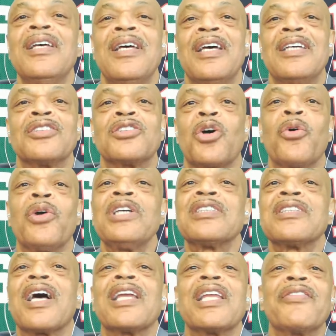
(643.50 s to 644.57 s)
And so he's
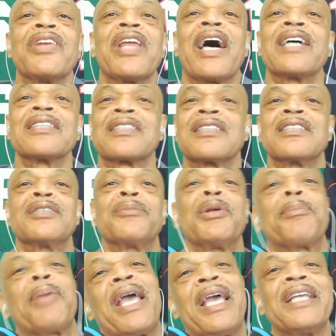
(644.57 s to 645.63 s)
not even asking to be
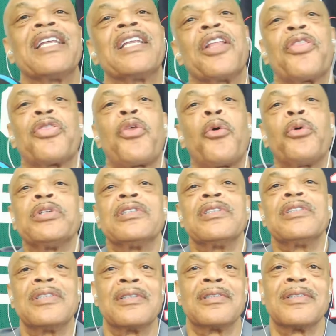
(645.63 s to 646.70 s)
paid in the
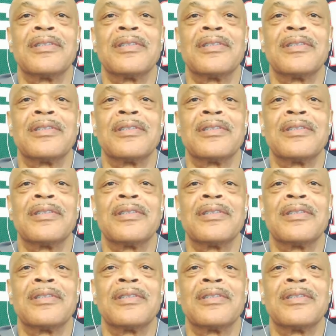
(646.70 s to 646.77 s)
30s.